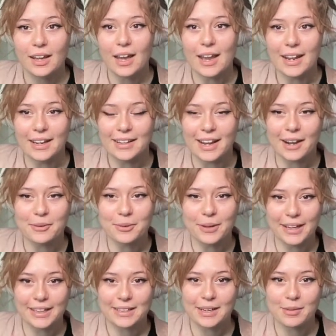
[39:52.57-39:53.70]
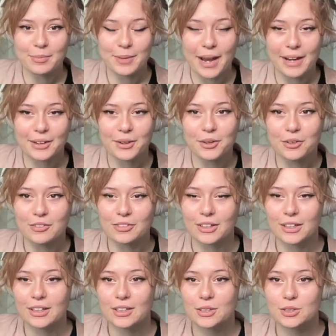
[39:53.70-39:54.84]
And I will hand it back
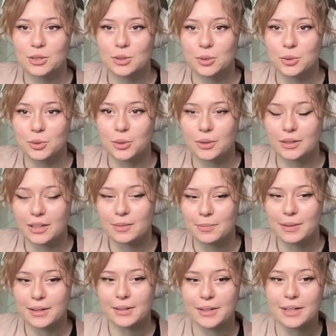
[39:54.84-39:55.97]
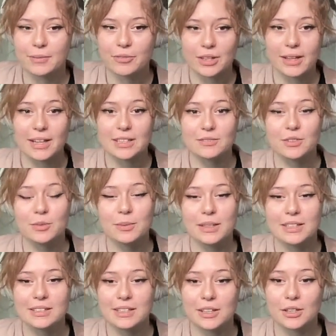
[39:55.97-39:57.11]
over to Laura and Miriam for the last few
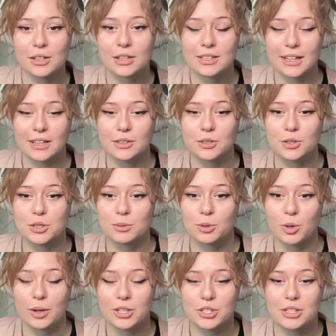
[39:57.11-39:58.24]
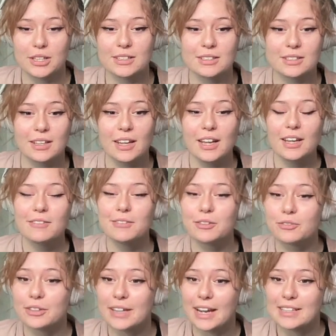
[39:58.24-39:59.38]
minutes here to answer some questions. Feel
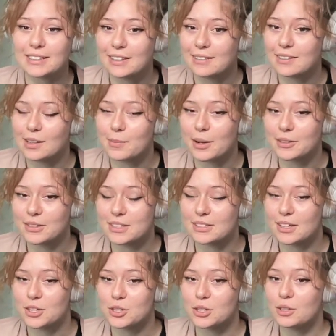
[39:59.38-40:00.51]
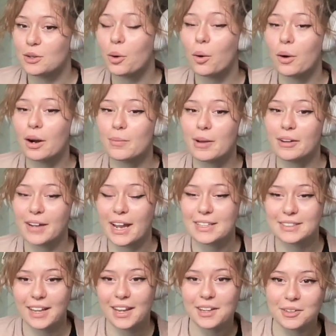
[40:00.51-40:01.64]
free to ask anything about the session or about
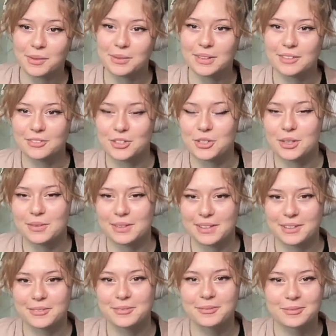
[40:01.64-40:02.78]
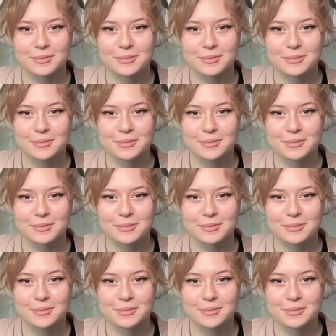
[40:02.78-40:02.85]
Cascade, and we would love to share with you.